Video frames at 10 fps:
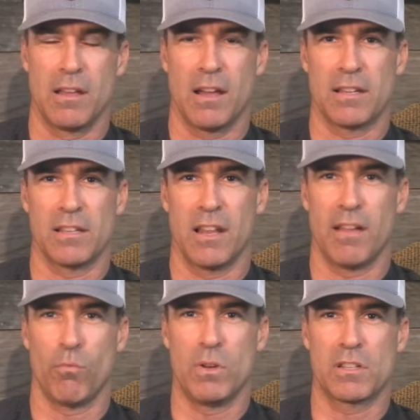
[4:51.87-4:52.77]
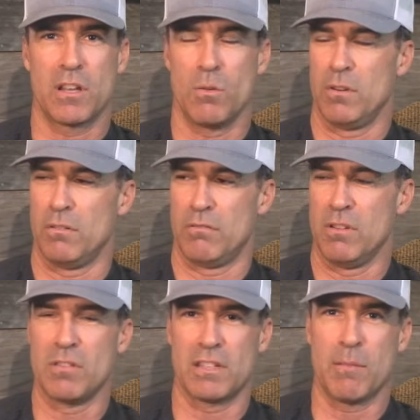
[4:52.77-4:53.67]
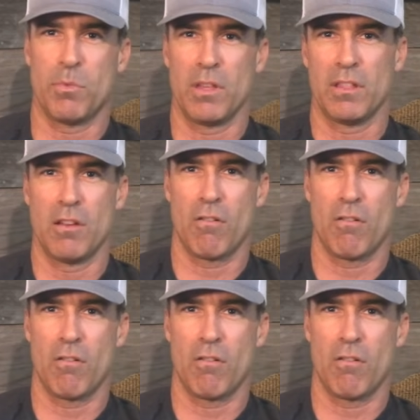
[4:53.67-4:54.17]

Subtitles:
I said, hey, if we just go and do the same thing that you're